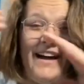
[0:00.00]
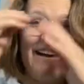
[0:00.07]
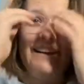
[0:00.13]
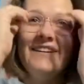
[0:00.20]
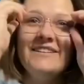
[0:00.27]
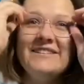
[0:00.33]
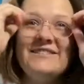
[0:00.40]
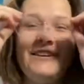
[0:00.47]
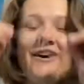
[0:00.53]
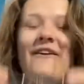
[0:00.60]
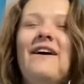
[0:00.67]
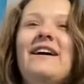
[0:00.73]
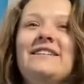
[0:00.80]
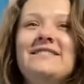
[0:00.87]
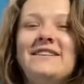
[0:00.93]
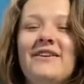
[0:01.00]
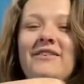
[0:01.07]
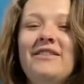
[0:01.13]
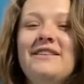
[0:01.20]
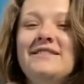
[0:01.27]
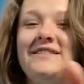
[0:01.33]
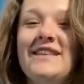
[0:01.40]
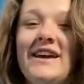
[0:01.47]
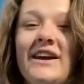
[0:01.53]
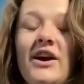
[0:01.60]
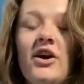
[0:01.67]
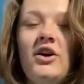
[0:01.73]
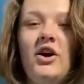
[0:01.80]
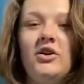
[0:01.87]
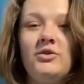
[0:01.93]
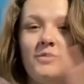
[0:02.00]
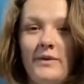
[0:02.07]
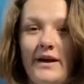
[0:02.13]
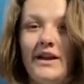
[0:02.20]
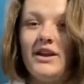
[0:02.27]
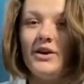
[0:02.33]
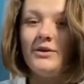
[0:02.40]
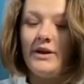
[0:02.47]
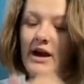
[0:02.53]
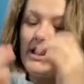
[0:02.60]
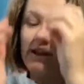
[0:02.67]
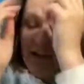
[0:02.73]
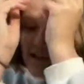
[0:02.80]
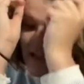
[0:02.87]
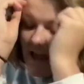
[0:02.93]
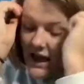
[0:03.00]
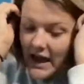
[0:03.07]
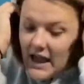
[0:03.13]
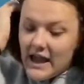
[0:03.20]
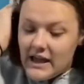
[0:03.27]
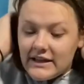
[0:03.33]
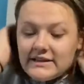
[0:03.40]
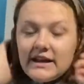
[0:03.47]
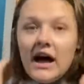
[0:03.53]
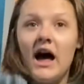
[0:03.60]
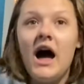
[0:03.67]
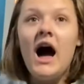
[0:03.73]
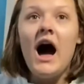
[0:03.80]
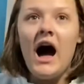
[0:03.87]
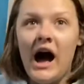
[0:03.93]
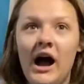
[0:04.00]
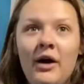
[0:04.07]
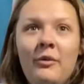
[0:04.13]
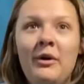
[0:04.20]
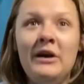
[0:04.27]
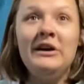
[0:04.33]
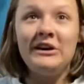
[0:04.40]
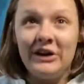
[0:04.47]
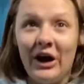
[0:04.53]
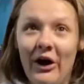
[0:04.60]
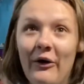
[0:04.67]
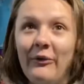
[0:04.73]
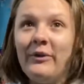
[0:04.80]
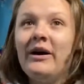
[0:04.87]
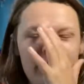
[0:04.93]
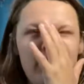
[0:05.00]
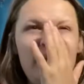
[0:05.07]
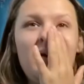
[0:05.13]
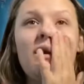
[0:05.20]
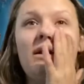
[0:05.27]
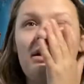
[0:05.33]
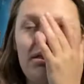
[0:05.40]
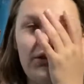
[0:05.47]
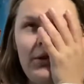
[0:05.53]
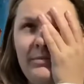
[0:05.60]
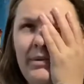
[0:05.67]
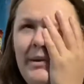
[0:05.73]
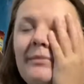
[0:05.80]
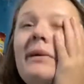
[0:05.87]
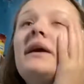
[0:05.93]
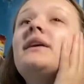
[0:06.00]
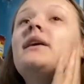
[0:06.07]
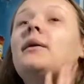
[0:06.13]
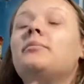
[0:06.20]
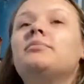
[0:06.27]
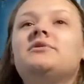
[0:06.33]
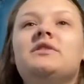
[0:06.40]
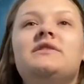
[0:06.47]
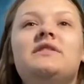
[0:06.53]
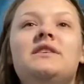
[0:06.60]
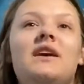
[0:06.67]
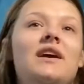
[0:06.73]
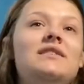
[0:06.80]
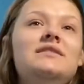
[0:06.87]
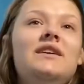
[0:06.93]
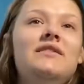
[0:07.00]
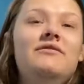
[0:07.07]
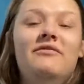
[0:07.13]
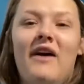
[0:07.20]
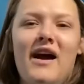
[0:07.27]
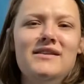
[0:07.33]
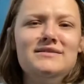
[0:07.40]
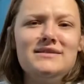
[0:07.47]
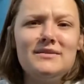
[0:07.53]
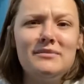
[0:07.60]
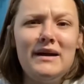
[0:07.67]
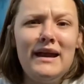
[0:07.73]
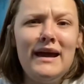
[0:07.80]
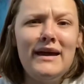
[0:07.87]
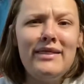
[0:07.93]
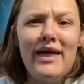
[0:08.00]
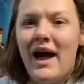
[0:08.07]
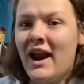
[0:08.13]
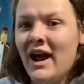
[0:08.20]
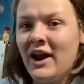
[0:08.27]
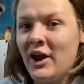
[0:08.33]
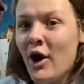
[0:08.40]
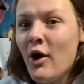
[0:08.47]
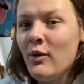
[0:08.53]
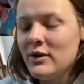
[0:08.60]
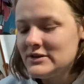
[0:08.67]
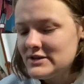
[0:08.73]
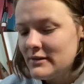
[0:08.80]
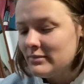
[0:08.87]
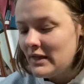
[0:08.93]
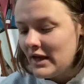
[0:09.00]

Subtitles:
So I discovered this thing called randonauting, and I want to go. I'm gonna put on a little bit of makeup just in case I find somebody that I know or something.